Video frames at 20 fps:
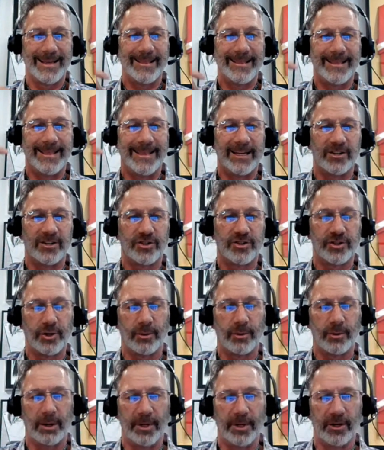that
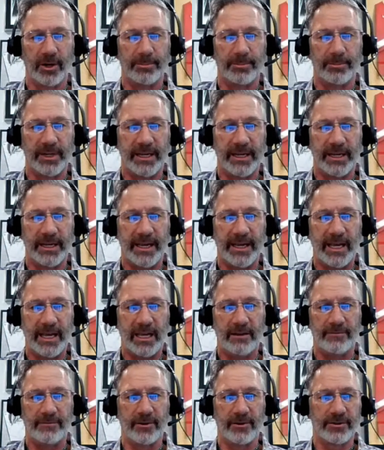show up in our
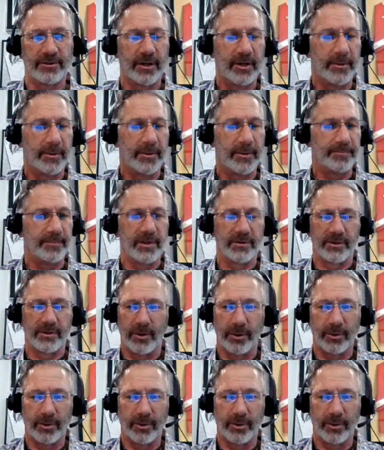behaviors.